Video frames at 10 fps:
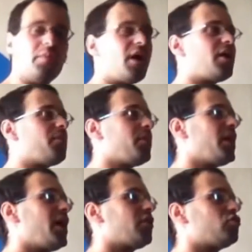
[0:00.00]

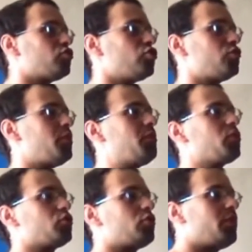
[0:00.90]
So Jewish
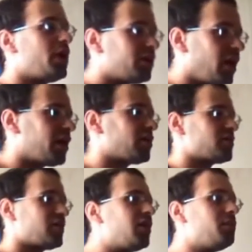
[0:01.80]
Jews should marry
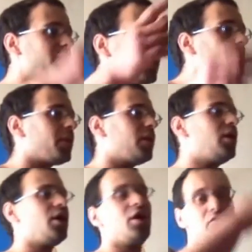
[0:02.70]
black, or Jewish
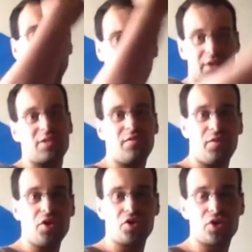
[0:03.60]
people should marry
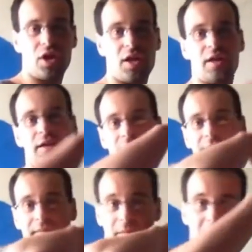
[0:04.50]
darker skinned
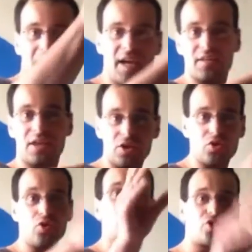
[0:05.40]
people to
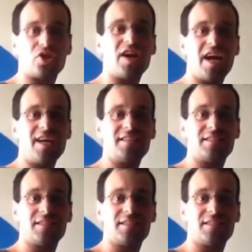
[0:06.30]
artificially